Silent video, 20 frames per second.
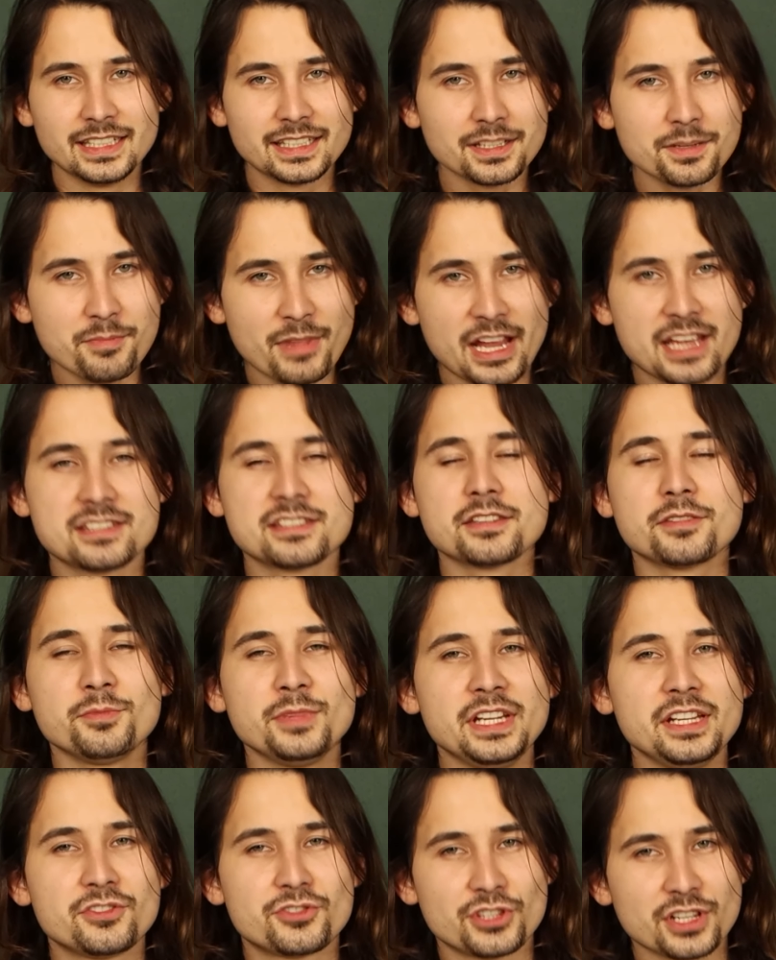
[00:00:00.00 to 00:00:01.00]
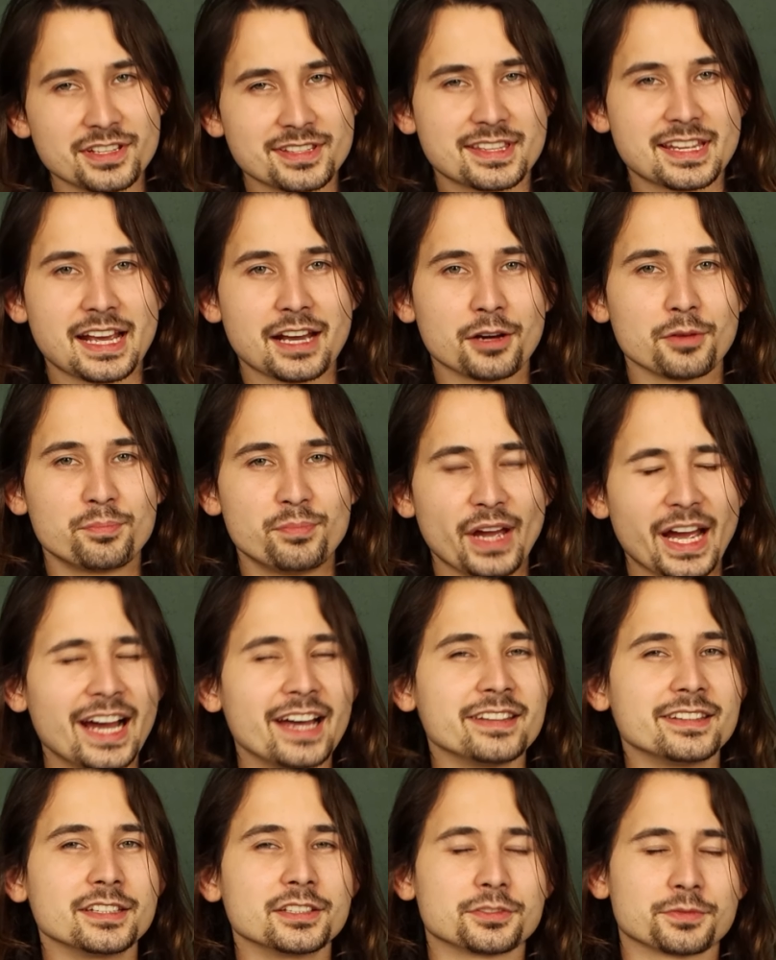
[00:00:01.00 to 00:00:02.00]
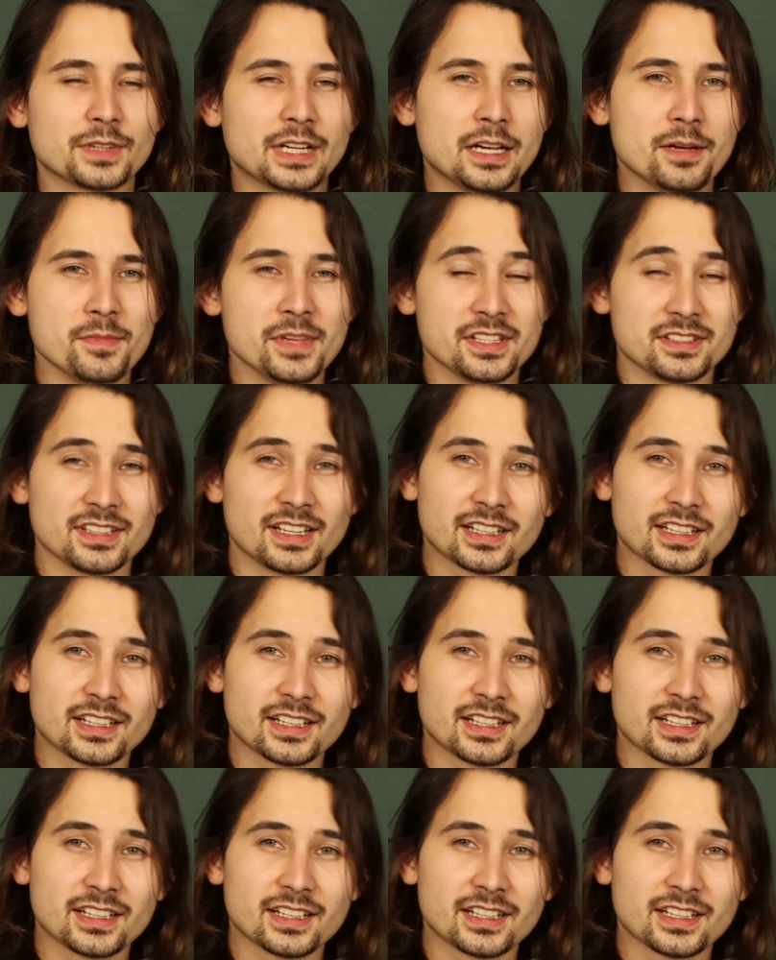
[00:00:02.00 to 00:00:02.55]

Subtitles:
it amazes me just how bad this RAM is.